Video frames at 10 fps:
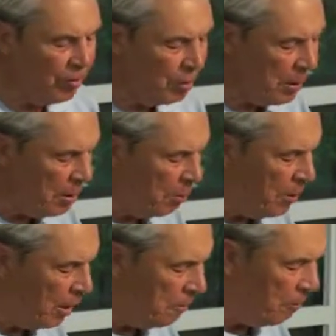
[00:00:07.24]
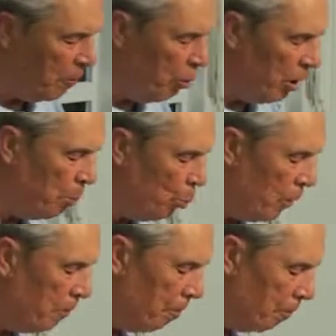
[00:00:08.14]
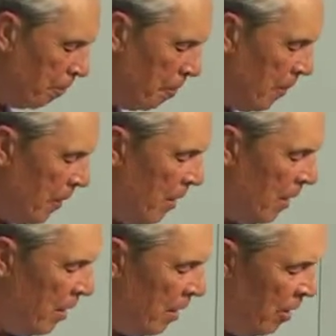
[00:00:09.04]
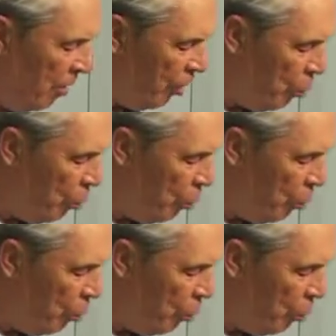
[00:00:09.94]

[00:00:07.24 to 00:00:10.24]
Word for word: a paperback, great book. So